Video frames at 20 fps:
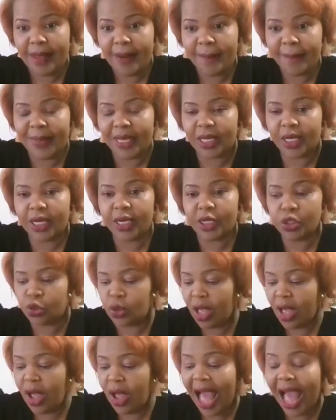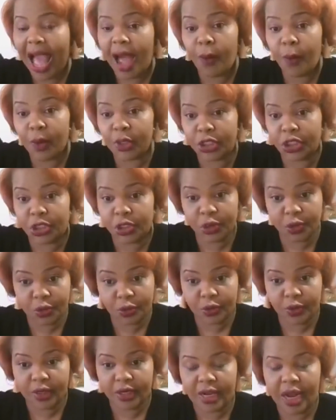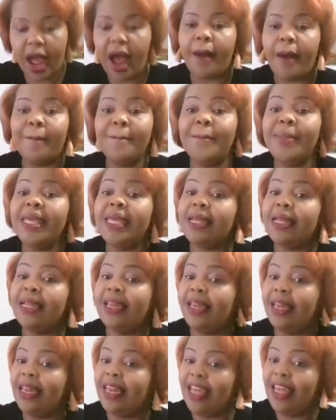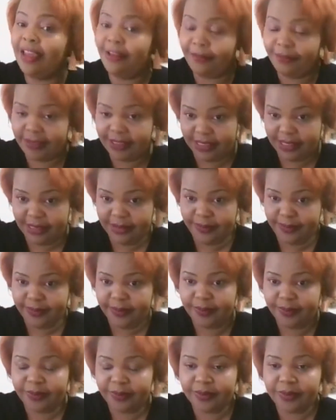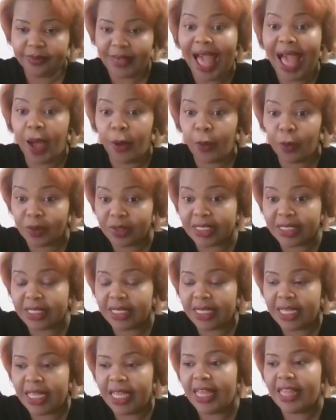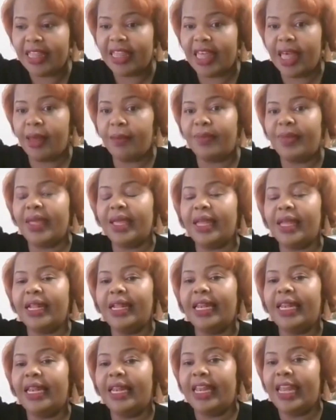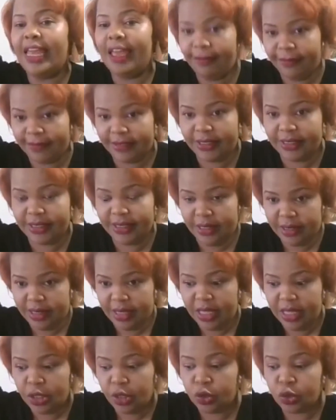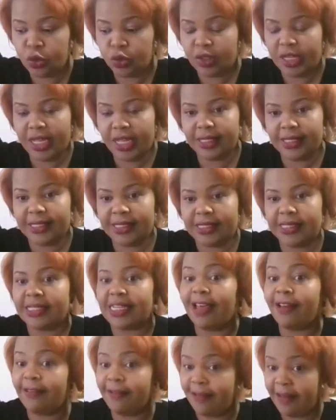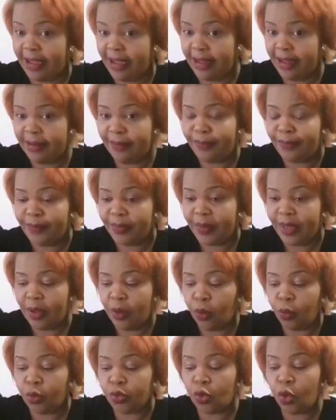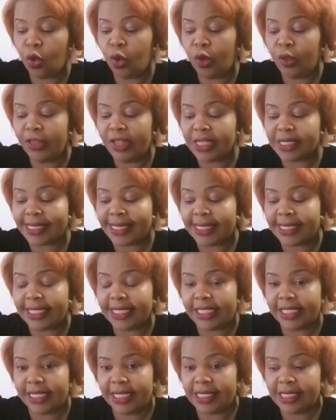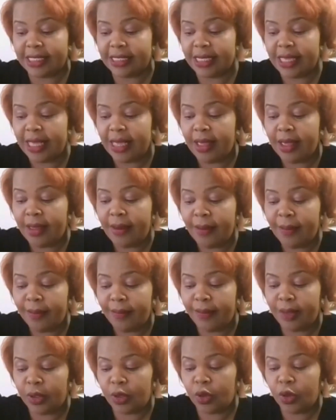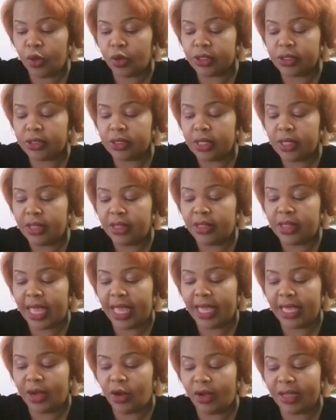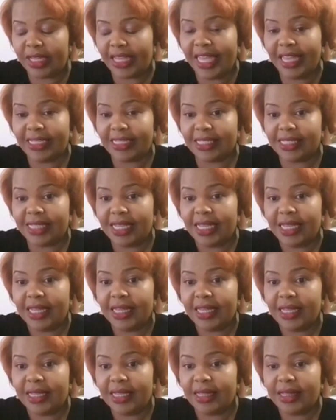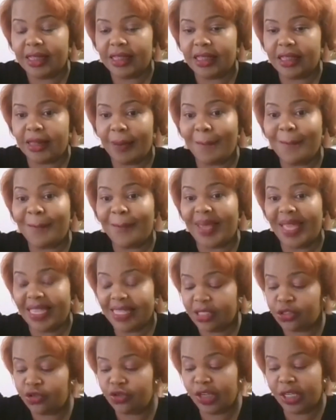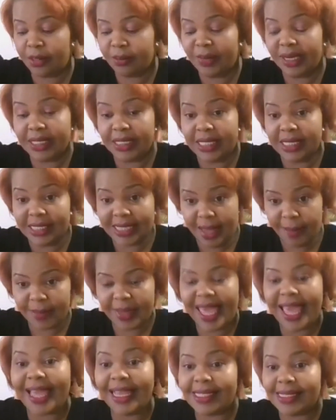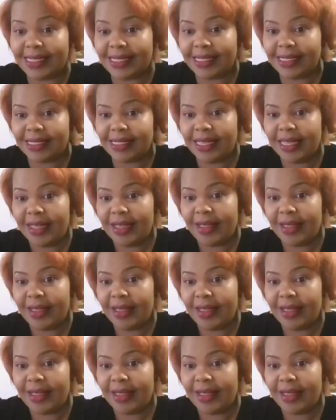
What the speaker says: because our children are being left out. They are being left to then suffer with all these conditions because they cannot get the best treatment in some cases,